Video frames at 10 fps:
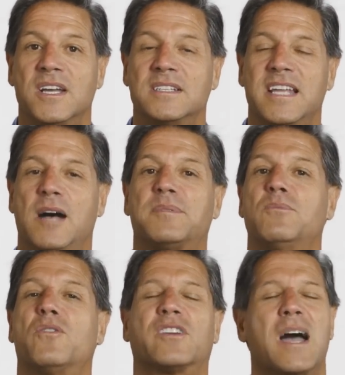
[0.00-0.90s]
to help them
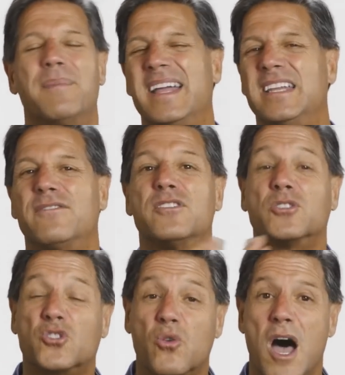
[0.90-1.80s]
overcome any of their
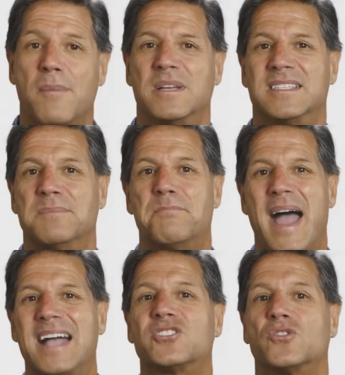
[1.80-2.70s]
traumas and
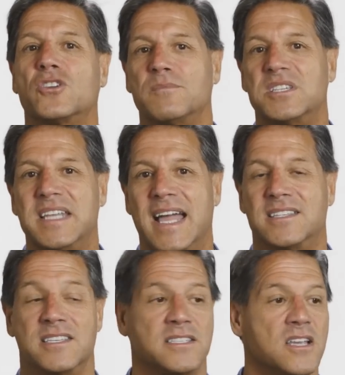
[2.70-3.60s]
past
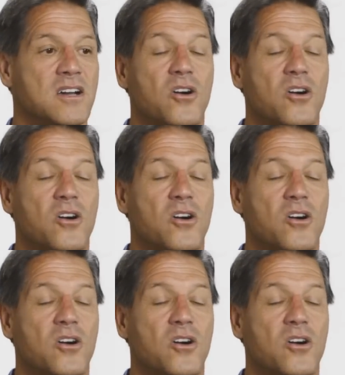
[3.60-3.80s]
circumstances